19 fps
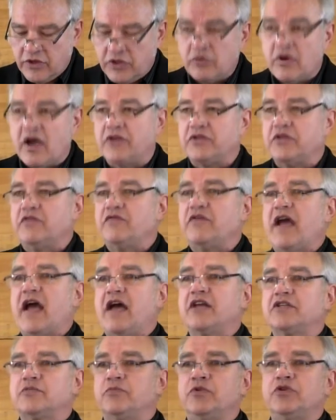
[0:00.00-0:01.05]
Throughout the
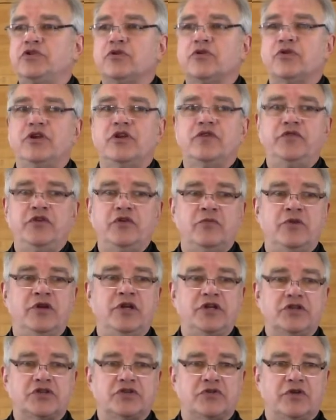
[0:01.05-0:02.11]
vast majority of human
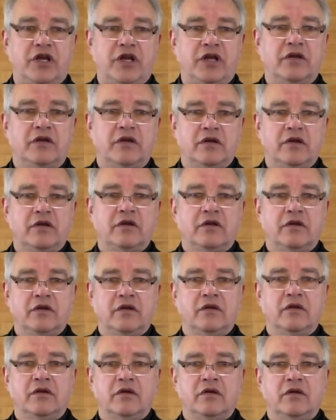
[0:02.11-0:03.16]
history,
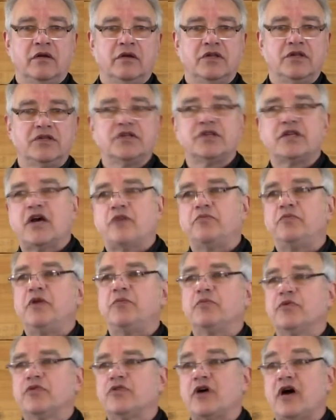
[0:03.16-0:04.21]
this is how
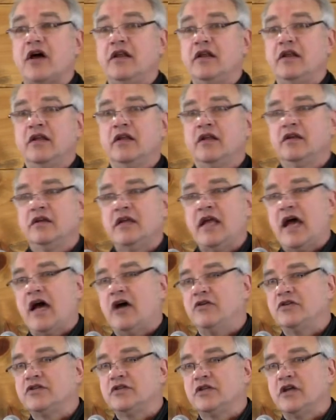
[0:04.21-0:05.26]
people thought.
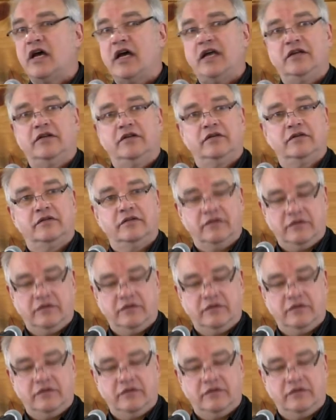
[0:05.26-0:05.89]
Now it's not.